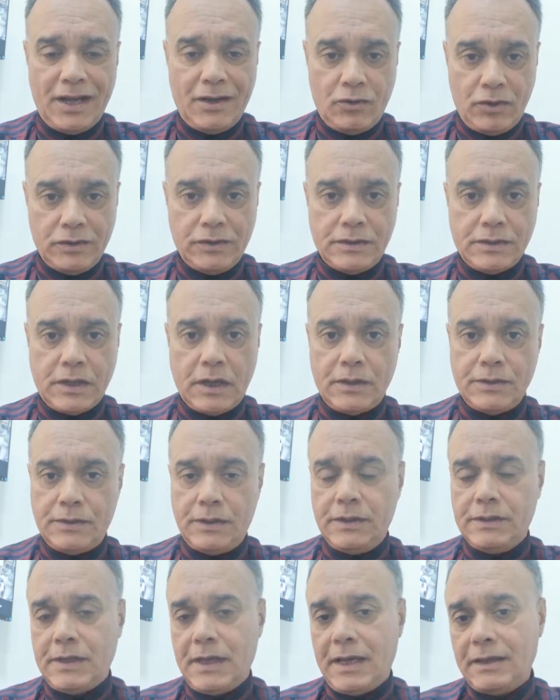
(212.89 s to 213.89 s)
I already discussed
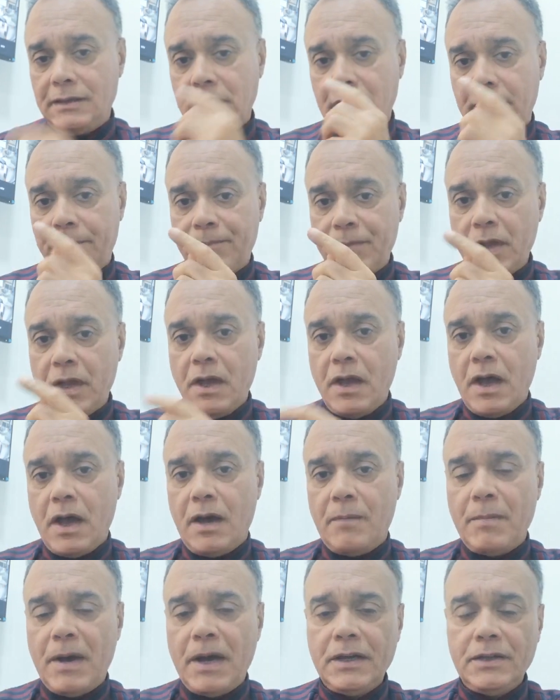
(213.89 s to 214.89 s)
this, and
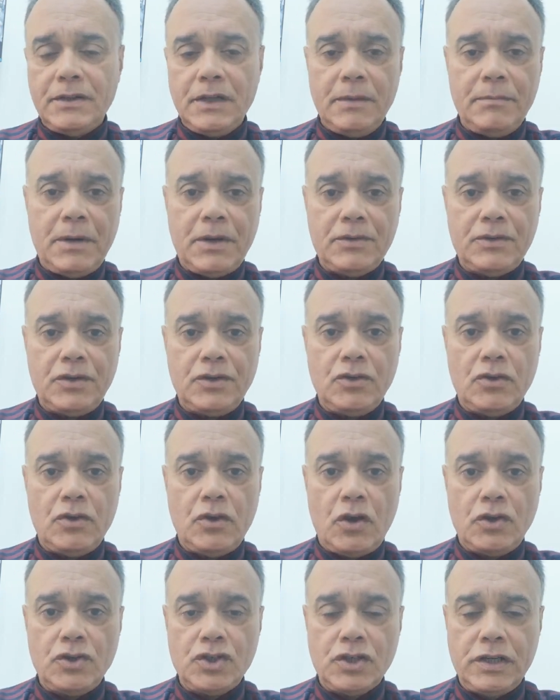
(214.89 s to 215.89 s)
among them are the
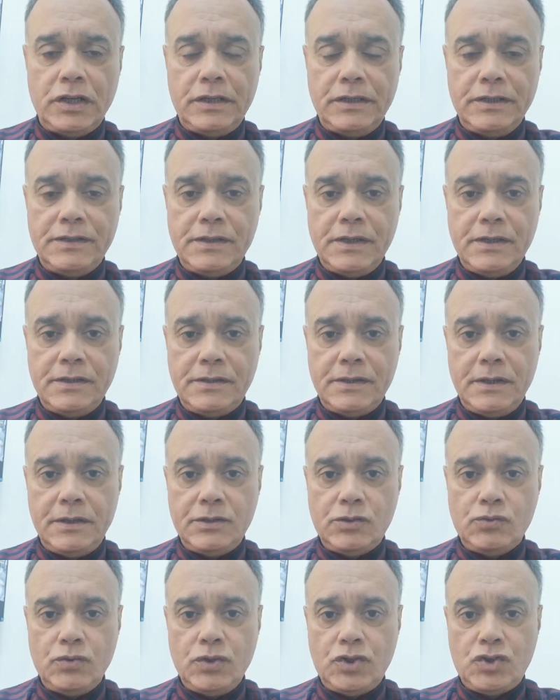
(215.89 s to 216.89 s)
neurological
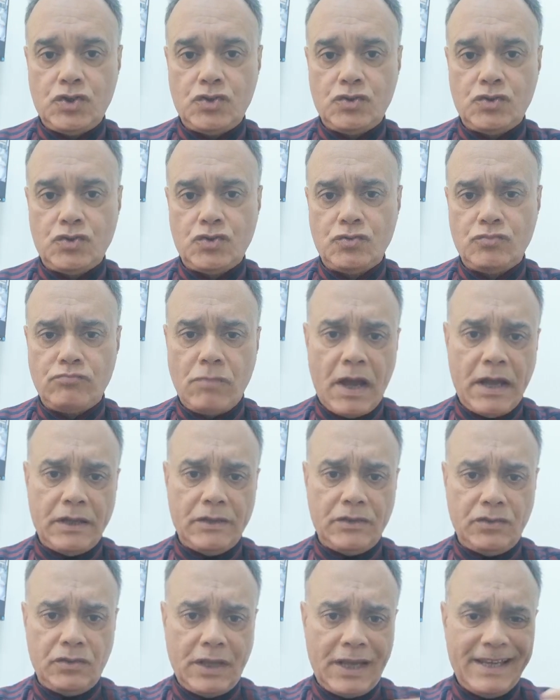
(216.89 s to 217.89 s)
diseases which might
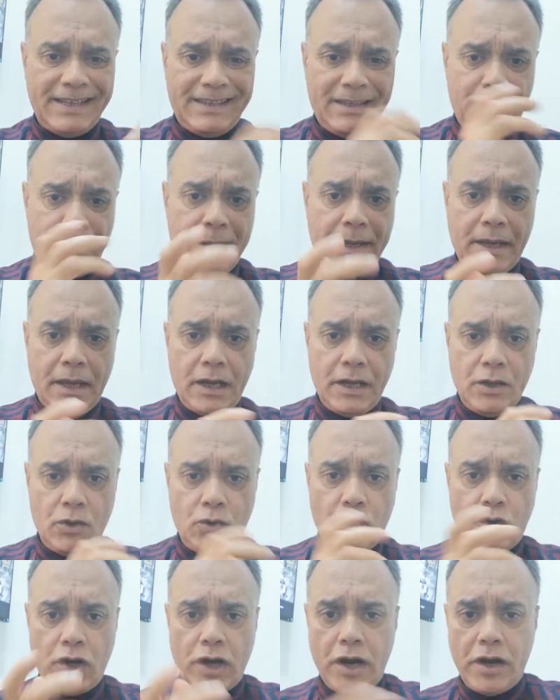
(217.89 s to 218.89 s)
atypically
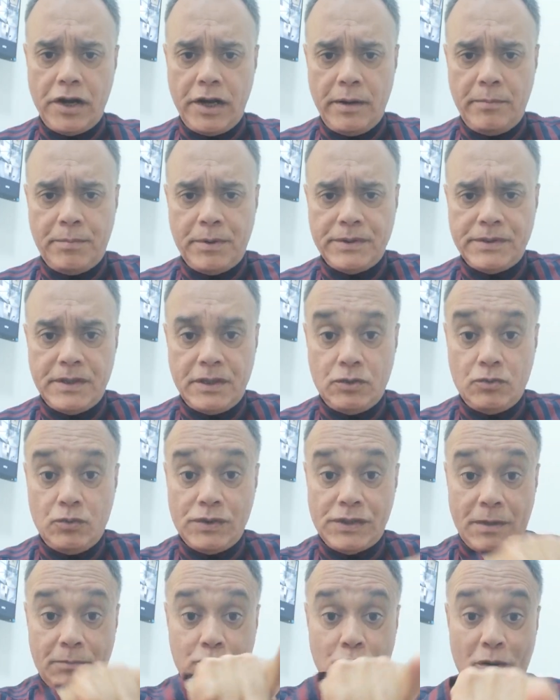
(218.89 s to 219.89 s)
or rarely present
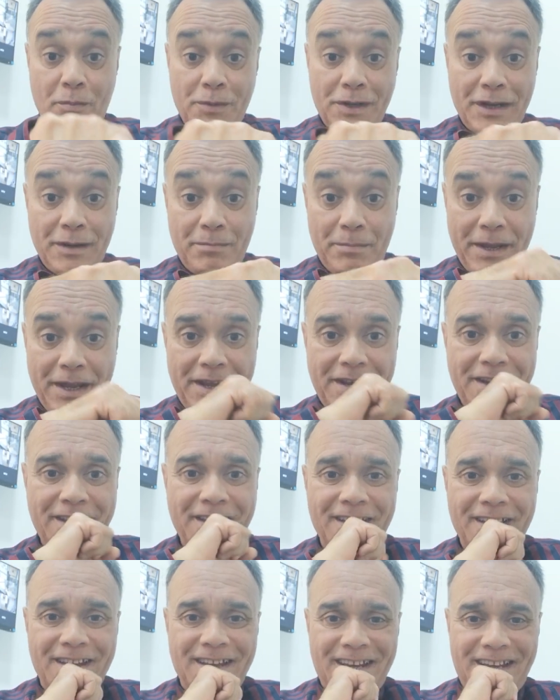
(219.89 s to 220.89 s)
with abdominal pain,
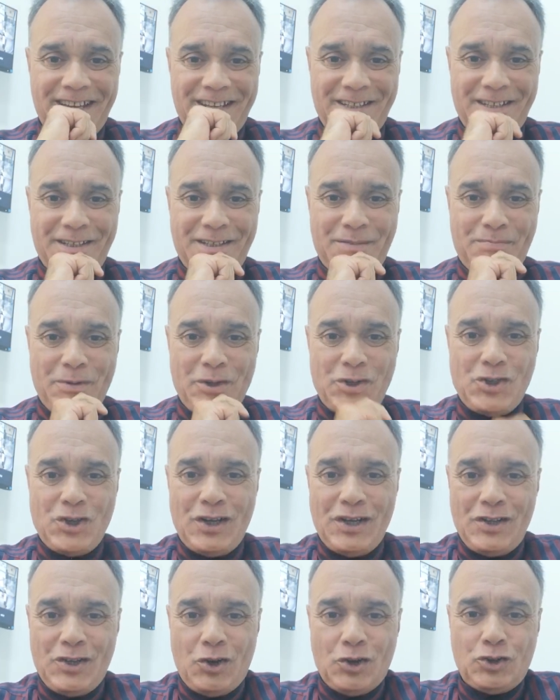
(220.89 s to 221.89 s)

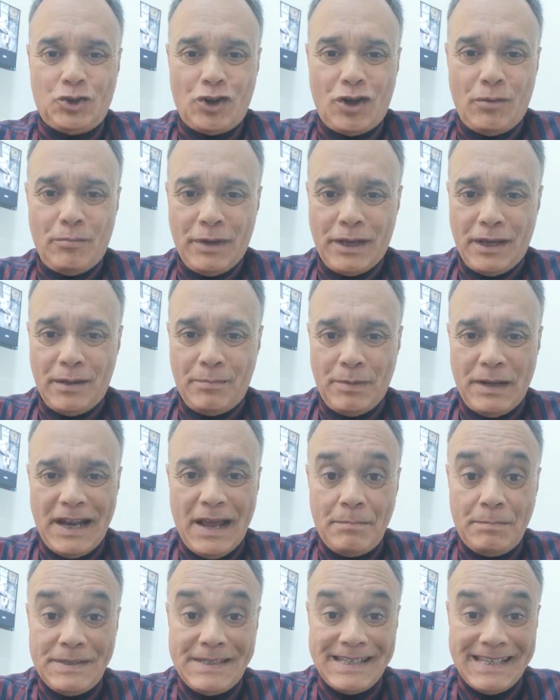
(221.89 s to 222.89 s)
especially the autonomic
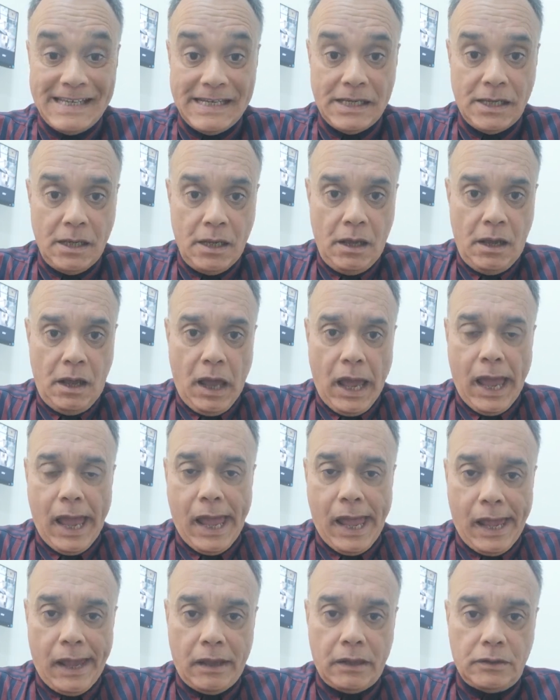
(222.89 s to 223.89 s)
epilepsy
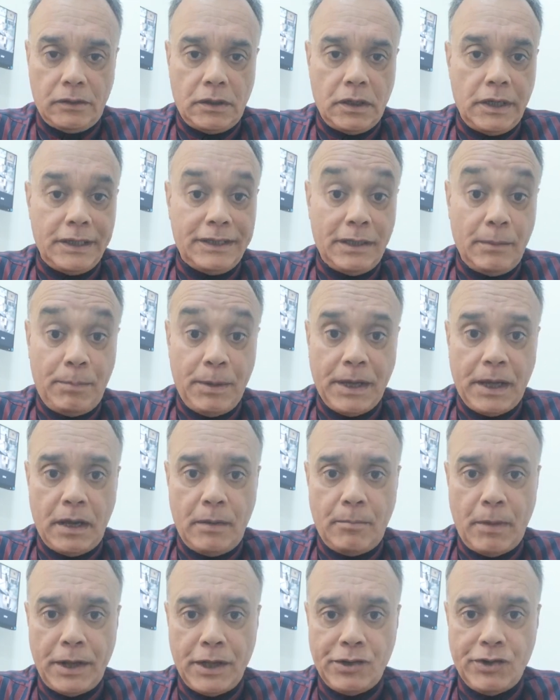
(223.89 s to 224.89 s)
and
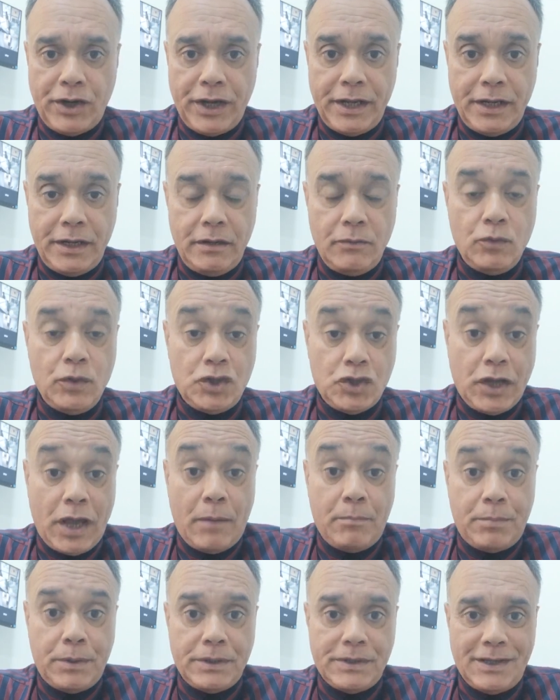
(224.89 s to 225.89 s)
atypical migraine, which
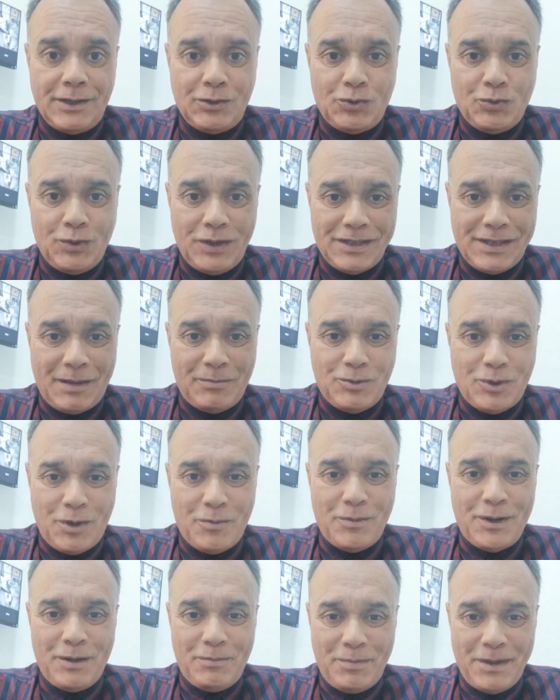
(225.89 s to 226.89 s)
can present with
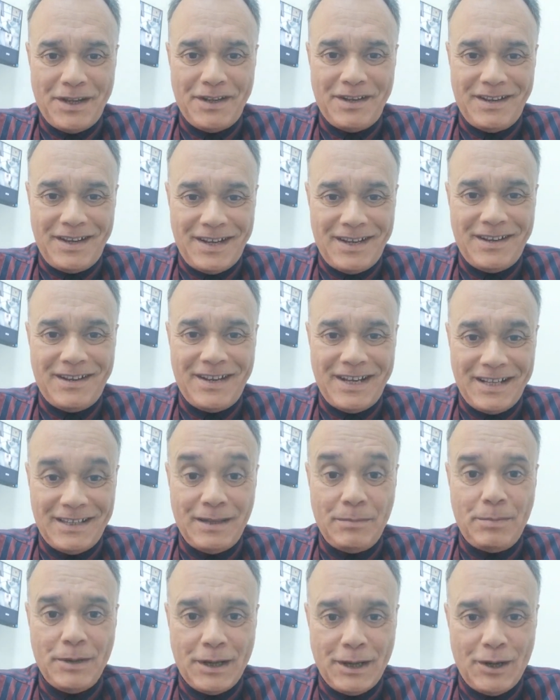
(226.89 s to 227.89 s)
abdominal pain in
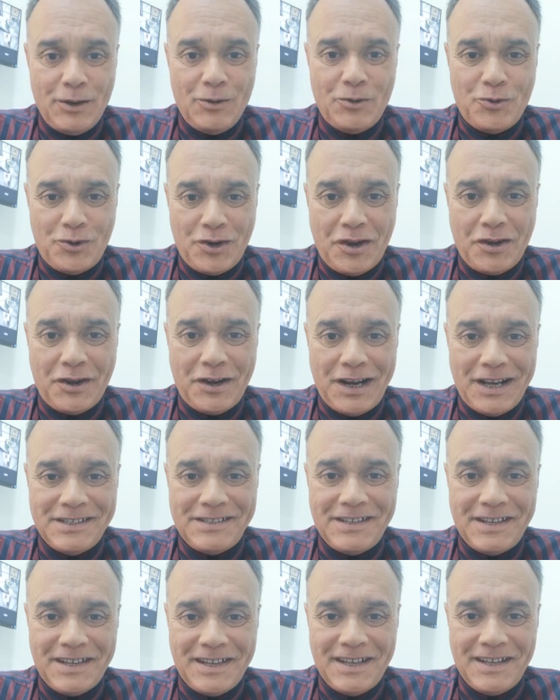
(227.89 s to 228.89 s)
atypical or
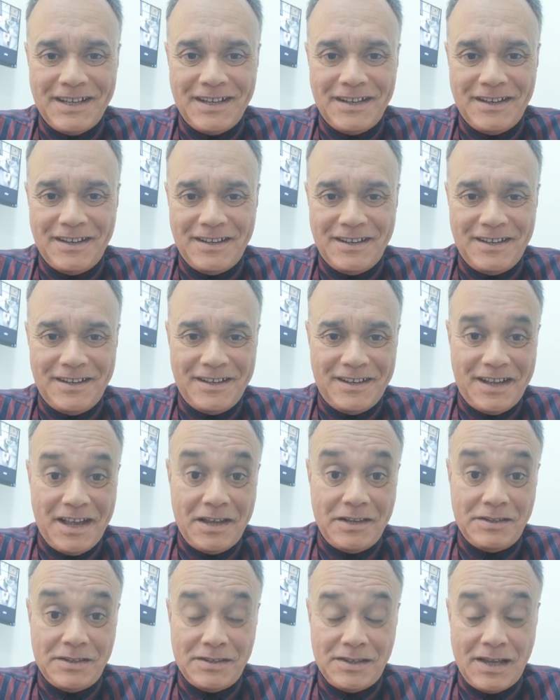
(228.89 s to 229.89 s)
non-classic
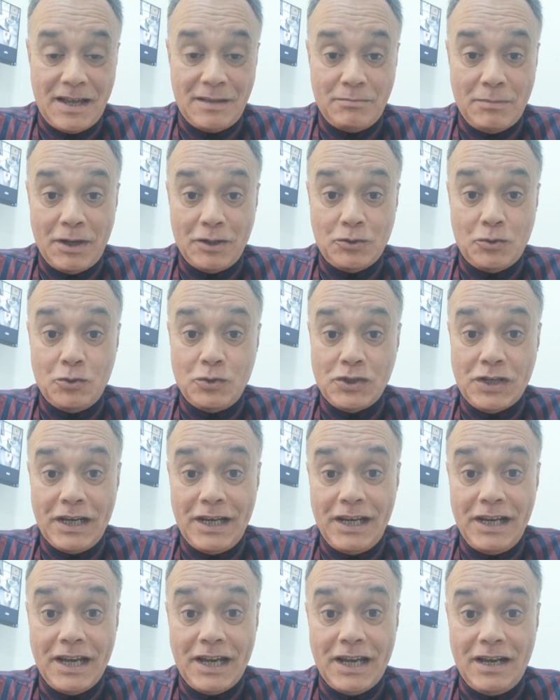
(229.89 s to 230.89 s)
cases, and might cause
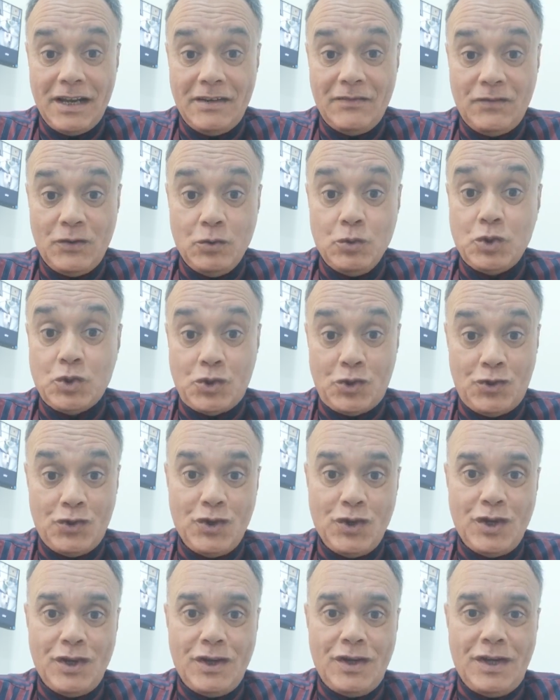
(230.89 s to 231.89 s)
clinical confusion,
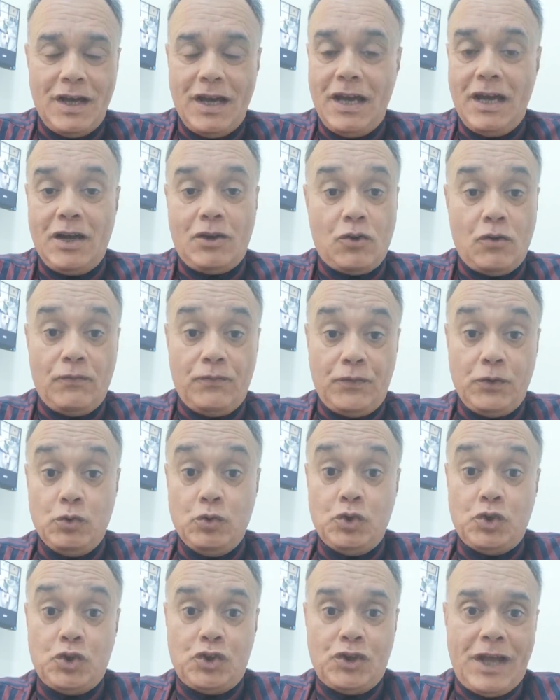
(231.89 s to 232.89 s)

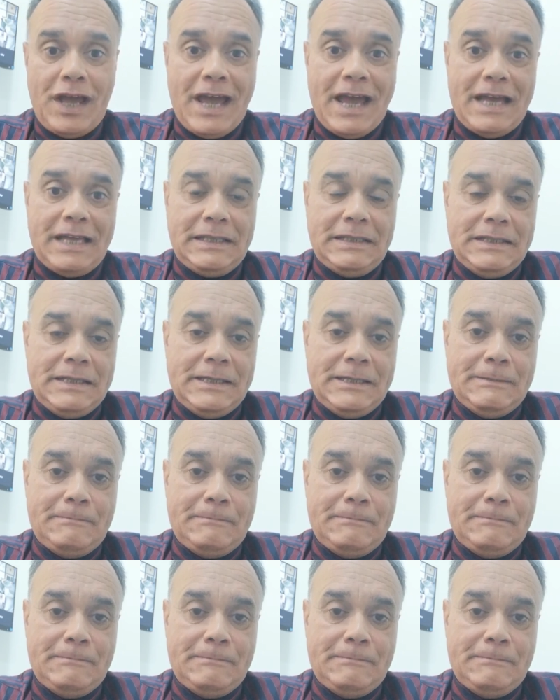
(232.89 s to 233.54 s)
and